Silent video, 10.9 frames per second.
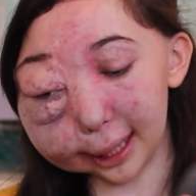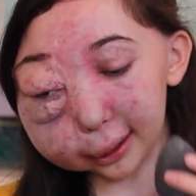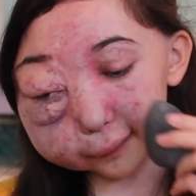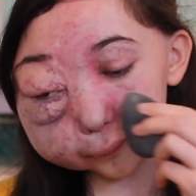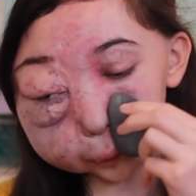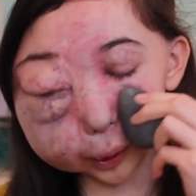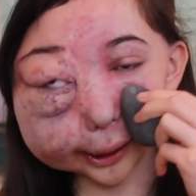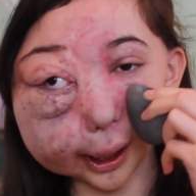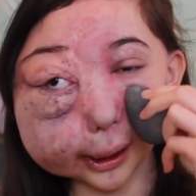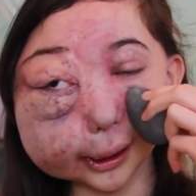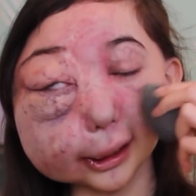and I feel
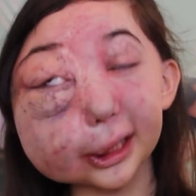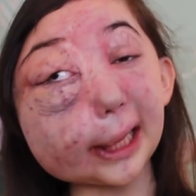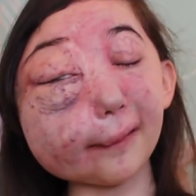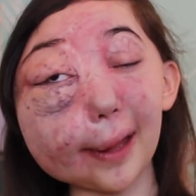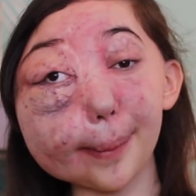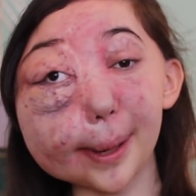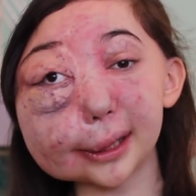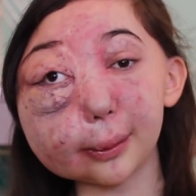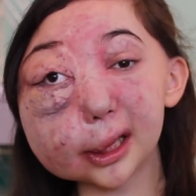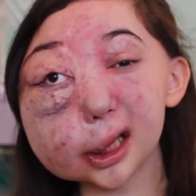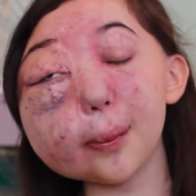like I can achieve that better
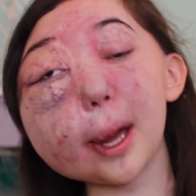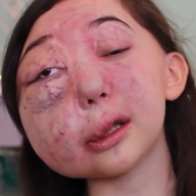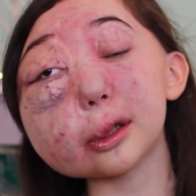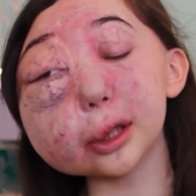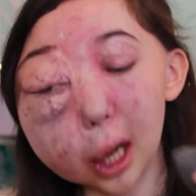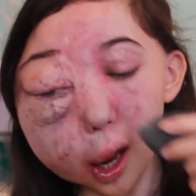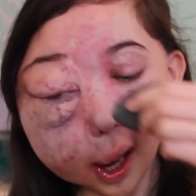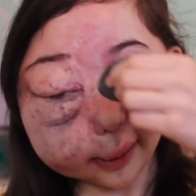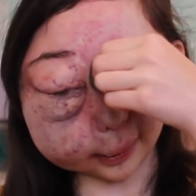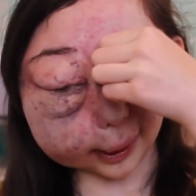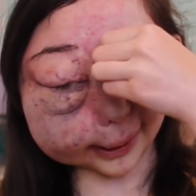with a sponge
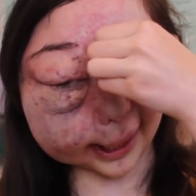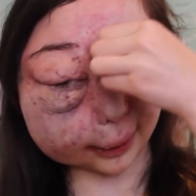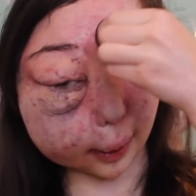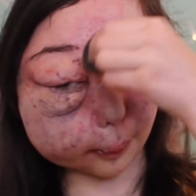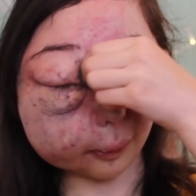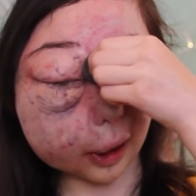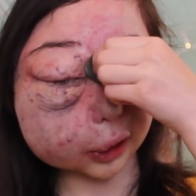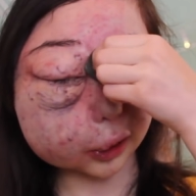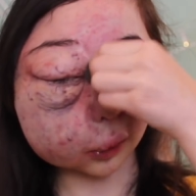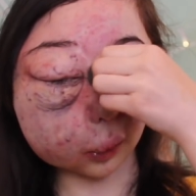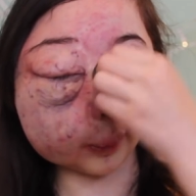than I can a
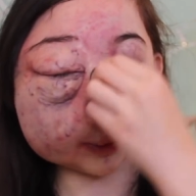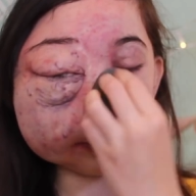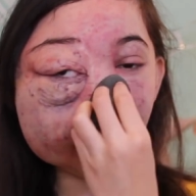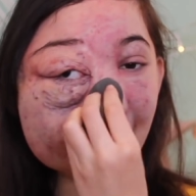brush or with my